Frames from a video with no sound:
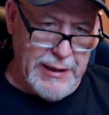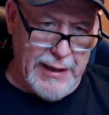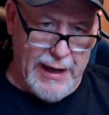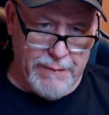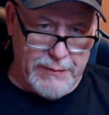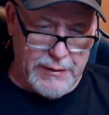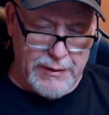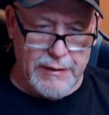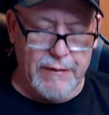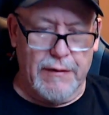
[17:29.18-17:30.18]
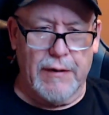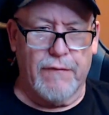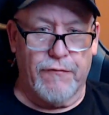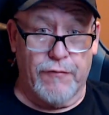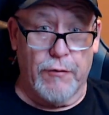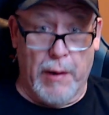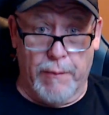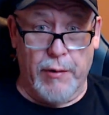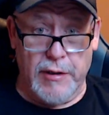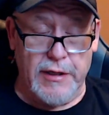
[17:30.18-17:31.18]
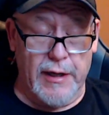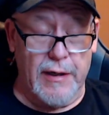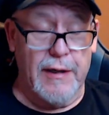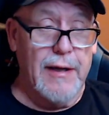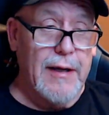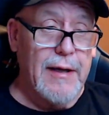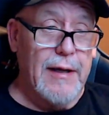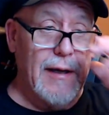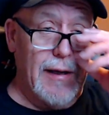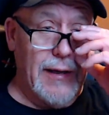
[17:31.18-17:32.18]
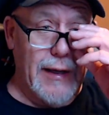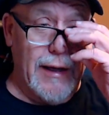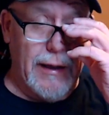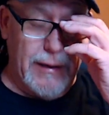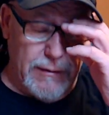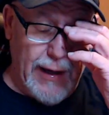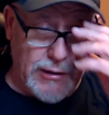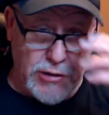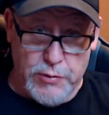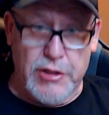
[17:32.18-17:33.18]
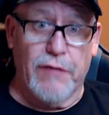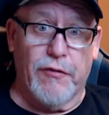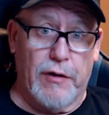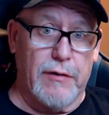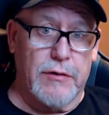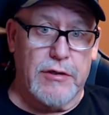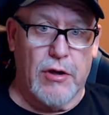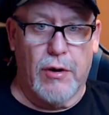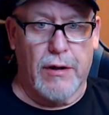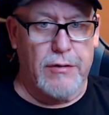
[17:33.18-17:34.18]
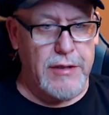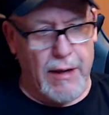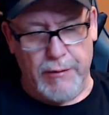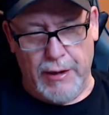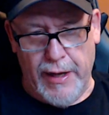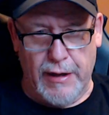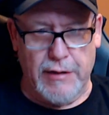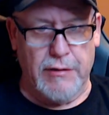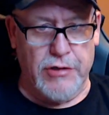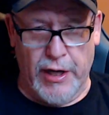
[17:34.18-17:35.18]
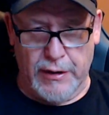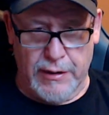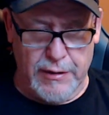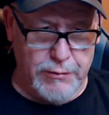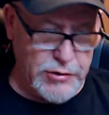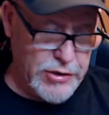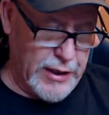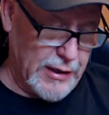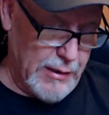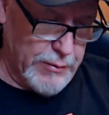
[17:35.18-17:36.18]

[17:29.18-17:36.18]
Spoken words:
app for Pop Price Guide, and it actually was different. So I was kind of glad I checked and double-checked a couple